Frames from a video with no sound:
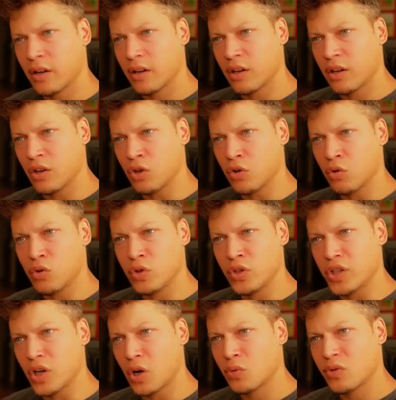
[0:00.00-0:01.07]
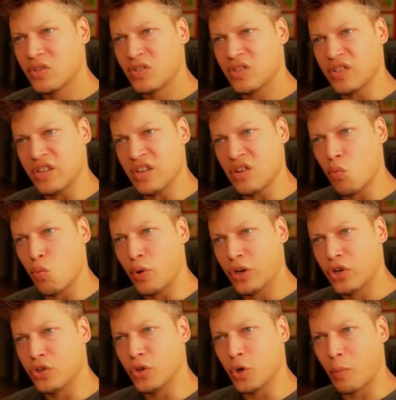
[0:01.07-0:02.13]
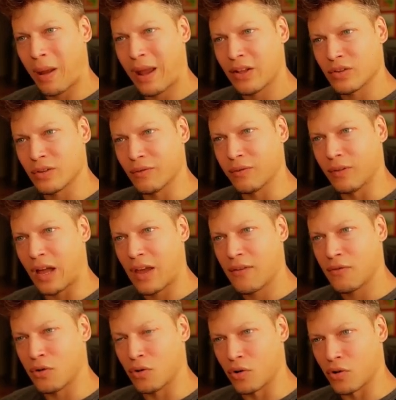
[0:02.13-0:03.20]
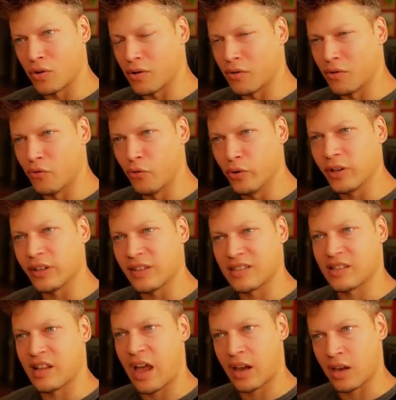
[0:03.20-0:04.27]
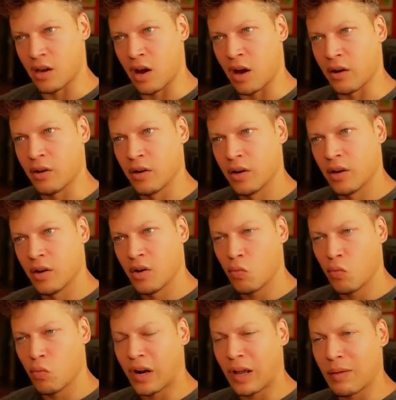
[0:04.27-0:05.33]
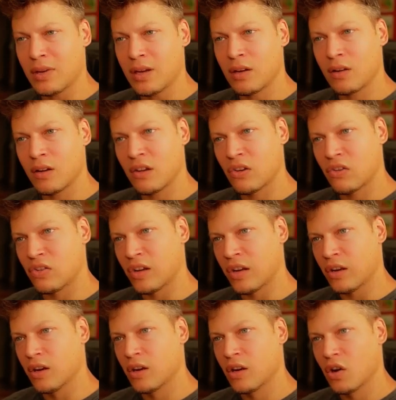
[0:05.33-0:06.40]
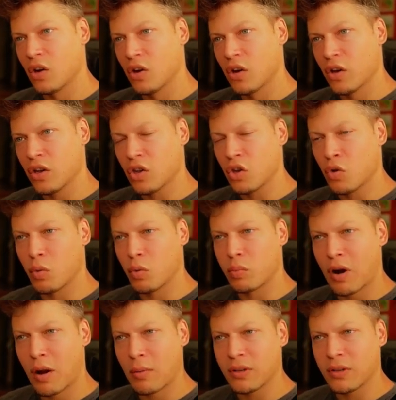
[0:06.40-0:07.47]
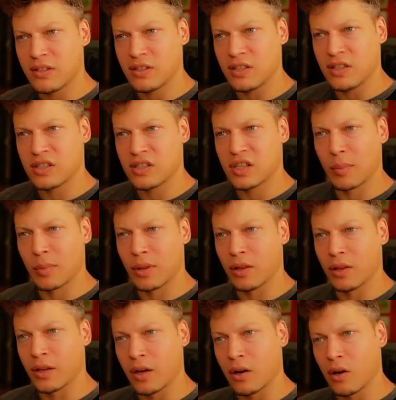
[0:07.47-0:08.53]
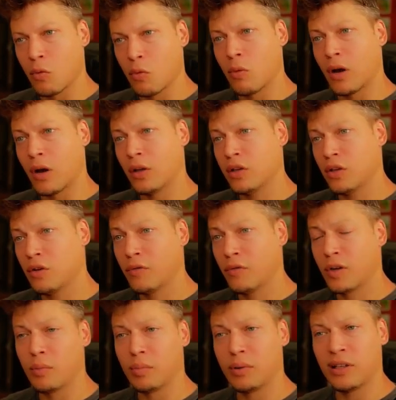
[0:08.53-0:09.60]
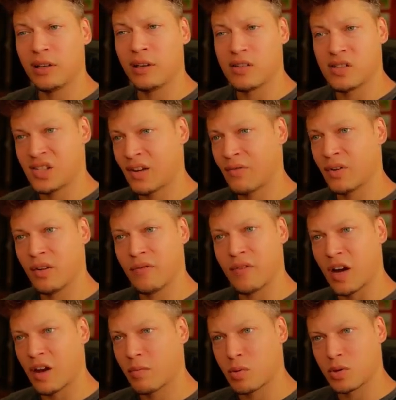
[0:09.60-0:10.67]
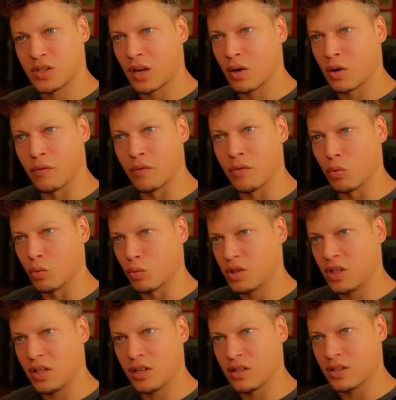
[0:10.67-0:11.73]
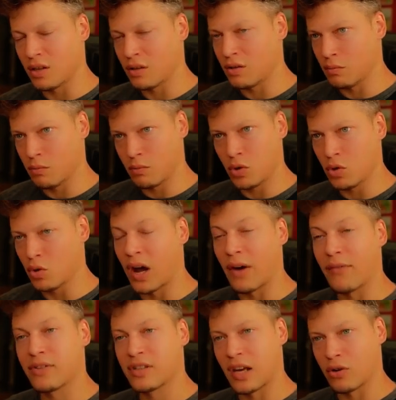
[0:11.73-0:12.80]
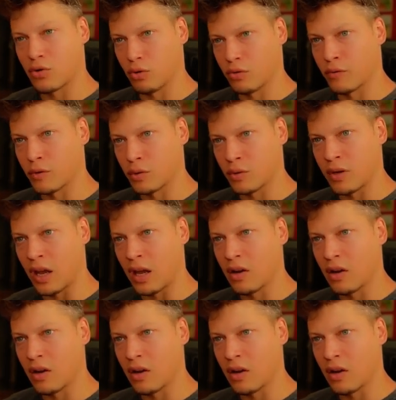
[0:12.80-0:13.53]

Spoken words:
you don't see which domains of life you're really slacking on. What I mean is that you will probably see something like, well, you've completed 75% of the routines that you have scheduled for today.